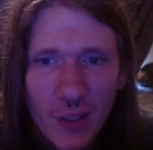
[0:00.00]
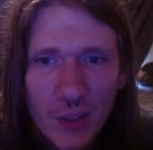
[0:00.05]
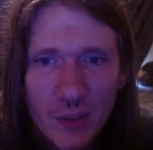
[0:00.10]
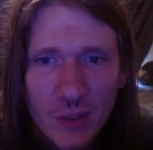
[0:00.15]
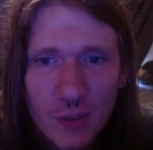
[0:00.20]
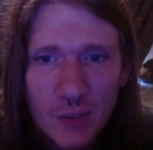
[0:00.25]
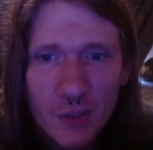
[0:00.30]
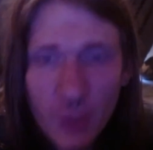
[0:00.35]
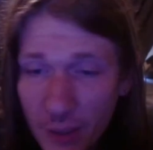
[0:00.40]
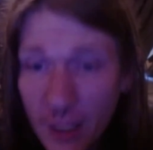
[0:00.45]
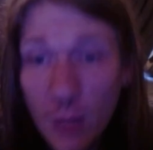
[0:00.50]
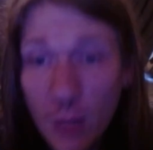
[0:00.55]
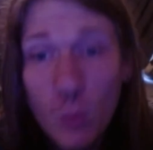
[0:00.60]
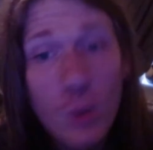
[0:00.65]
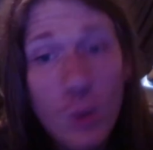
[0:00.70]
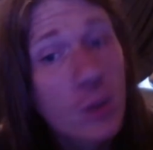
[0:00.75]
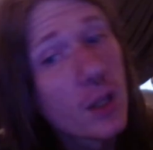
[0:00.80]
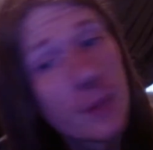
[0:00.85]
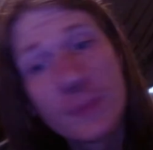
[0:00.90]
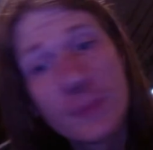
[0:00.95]
So then I
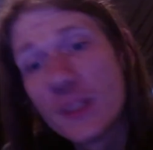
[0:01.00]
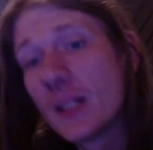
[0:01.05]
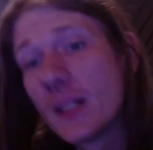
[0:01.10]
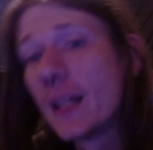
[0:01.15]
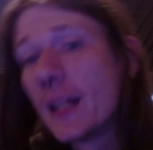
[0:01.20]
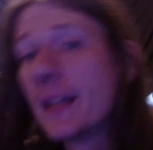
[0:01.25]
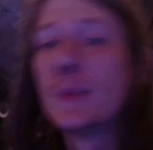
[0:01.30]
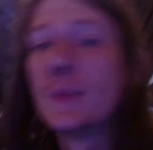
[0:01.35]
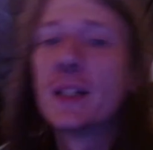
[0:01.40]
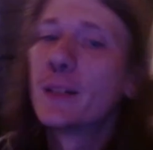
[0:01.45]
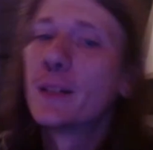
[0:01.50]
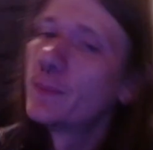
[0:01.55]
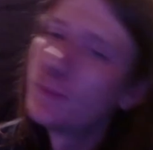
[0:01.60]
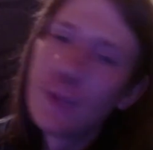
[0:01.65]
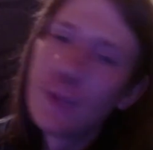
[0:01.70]
woke up today, man. I